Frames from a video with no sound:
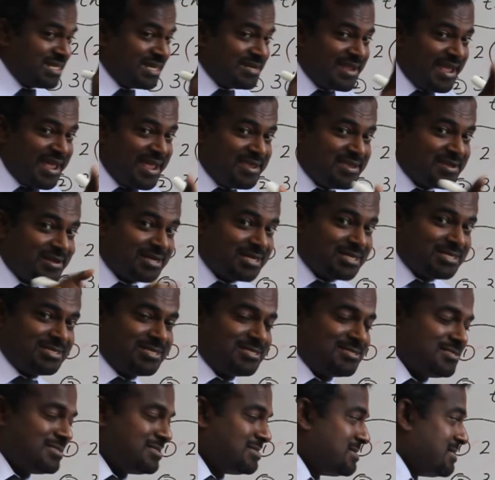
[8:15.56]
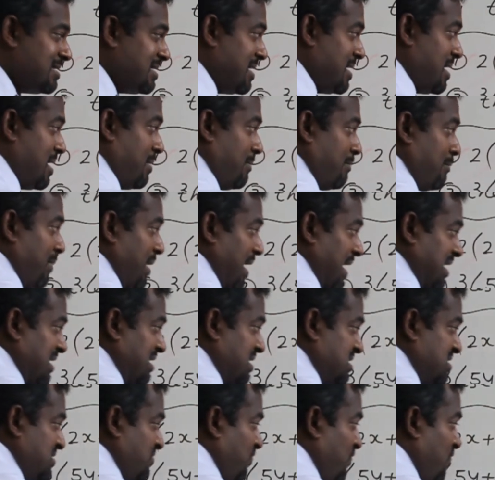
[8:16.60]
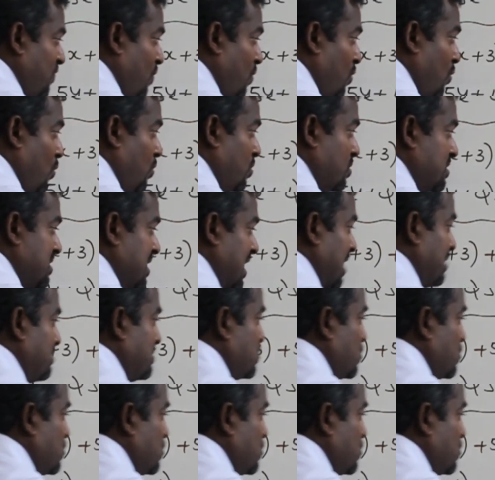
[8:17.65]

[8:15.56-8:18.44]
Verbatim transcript: a dangerous, minus four times